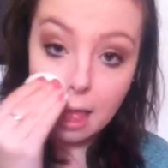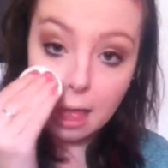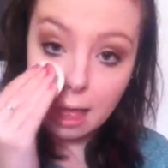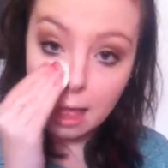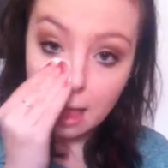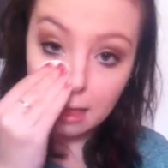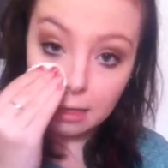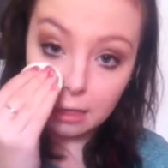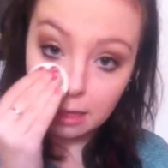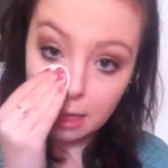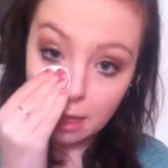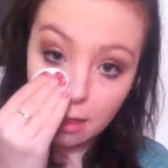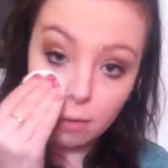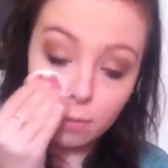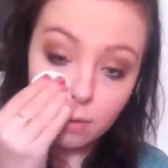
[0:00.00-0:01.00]

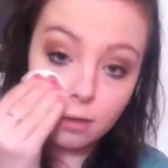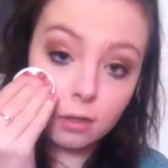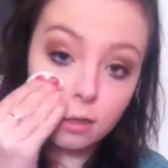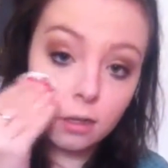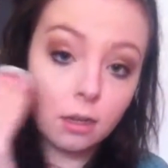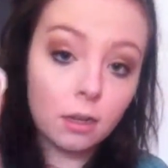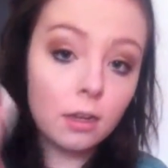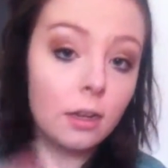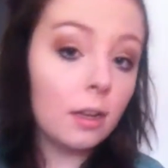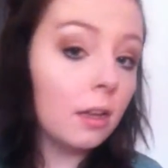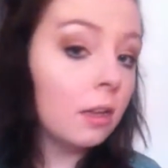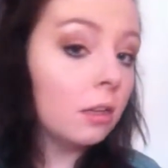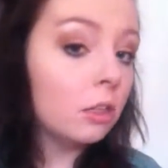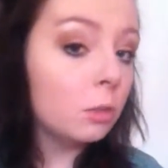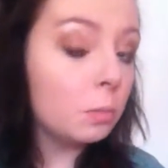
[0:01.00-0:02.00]
So
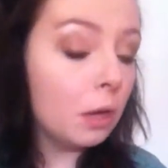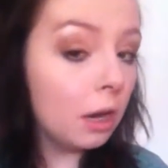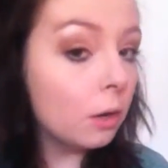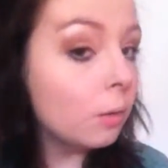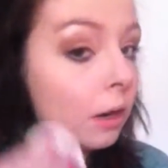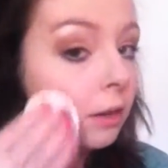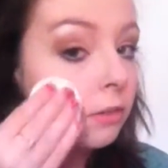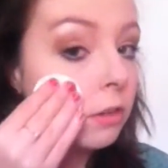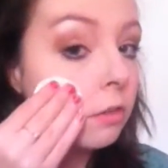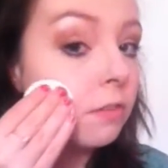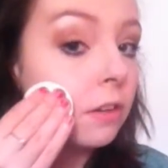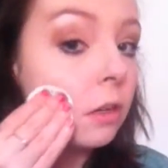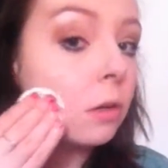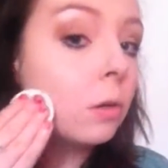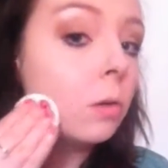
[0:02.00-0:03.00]
just powder wherever you
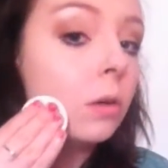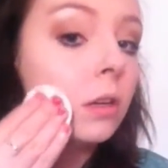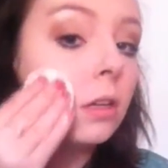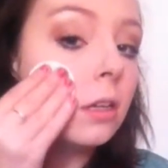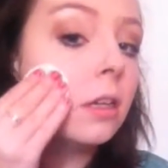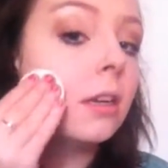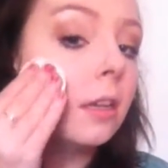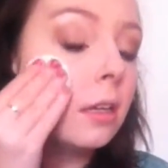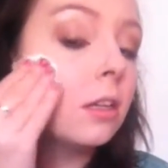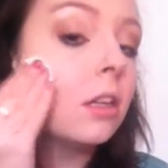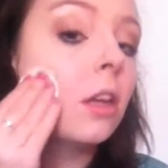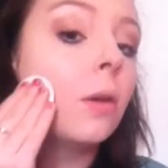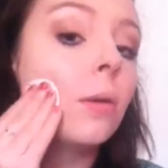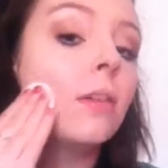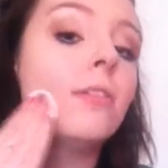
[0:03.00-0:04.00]
feel you need to.
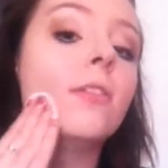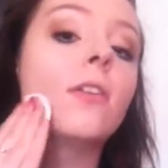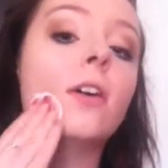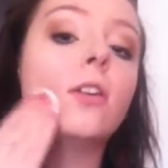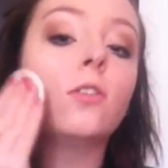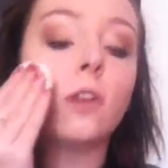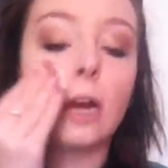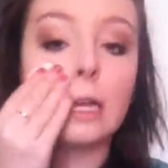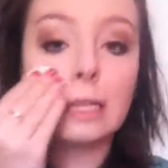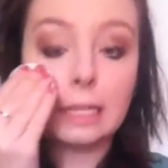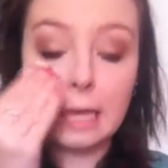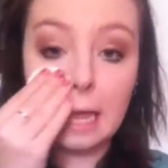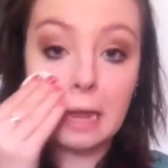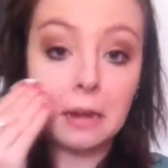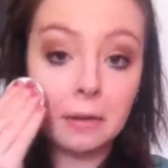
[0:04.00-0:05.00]
If you've got dry
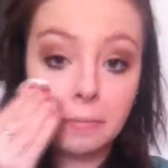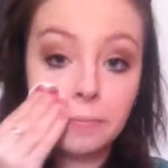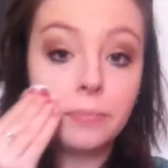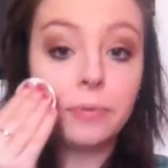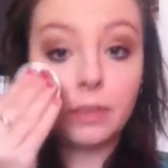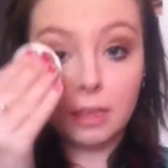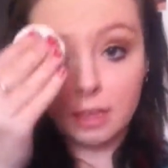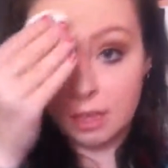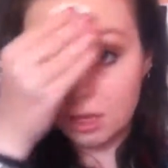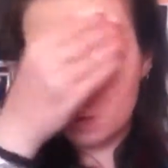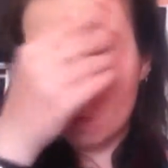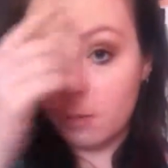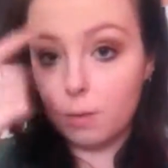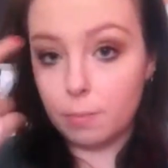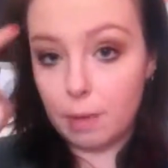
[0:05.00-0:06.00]
skin, probably
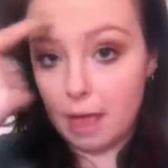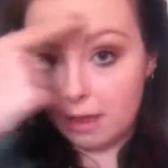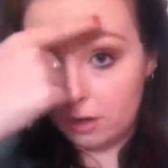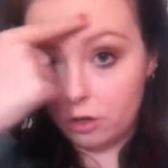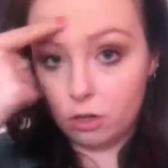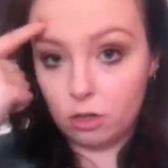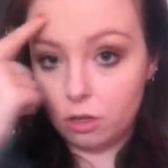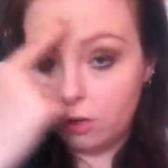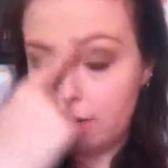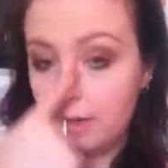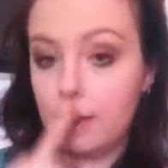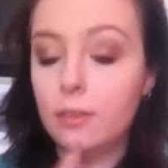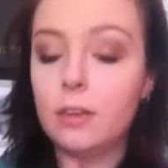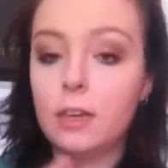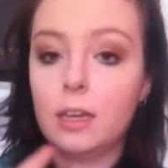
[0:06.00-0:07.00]
better just to do it down the
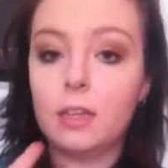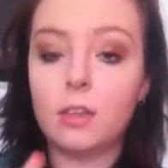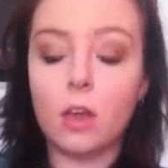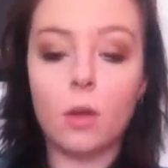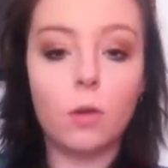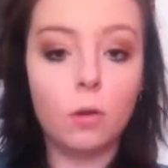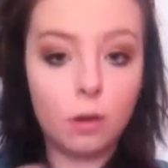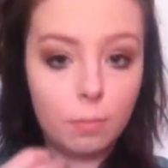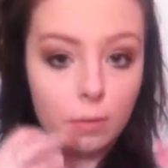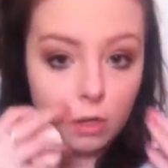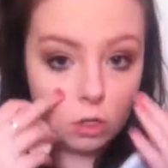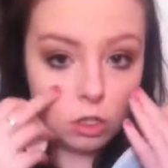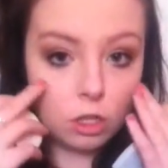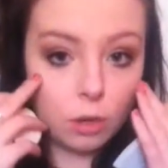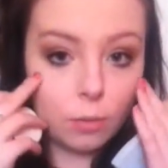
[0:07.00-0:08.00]
T-zone, because you
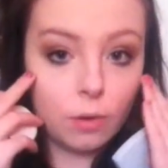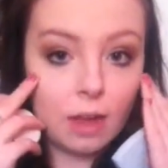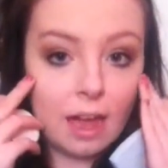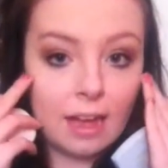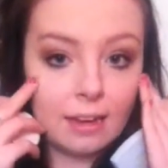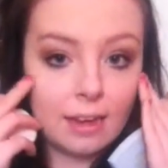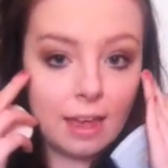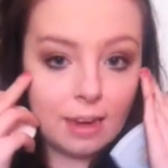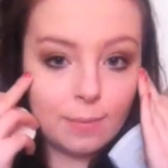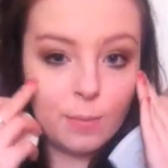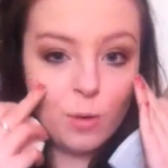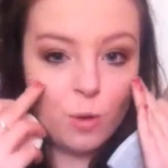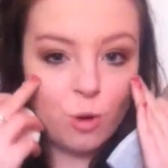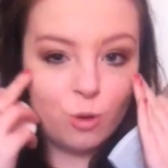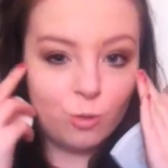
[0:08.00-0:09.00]
don't want to add any
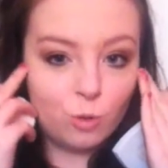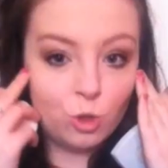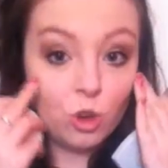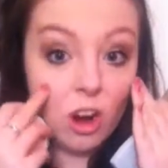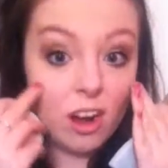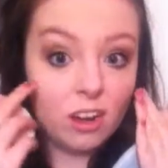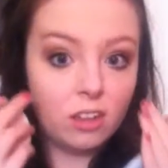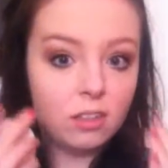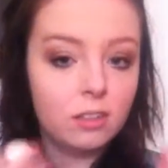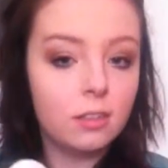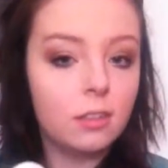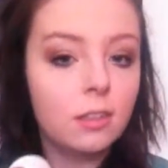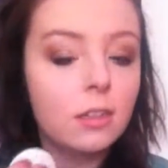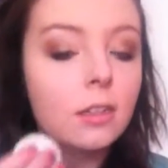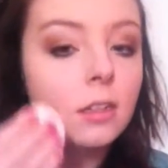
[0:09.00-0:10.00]
more dryness
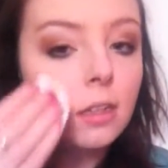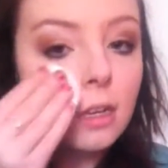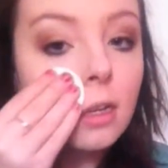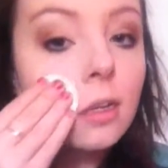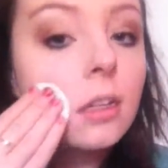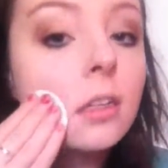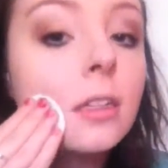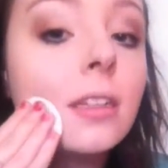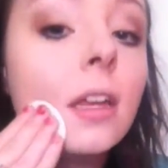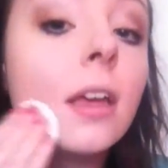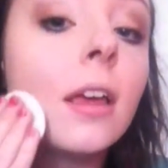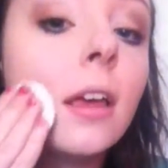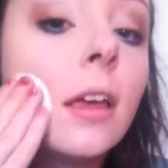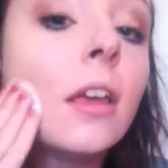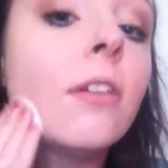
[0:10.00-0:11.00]
to
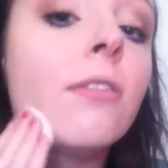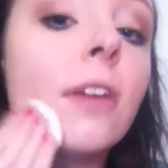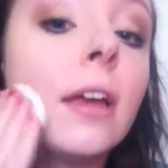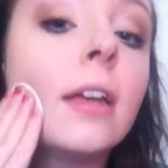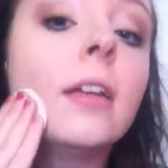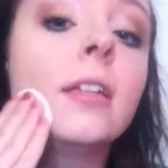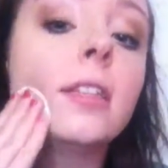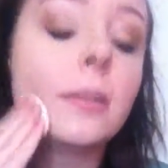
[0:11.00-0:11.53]
your face.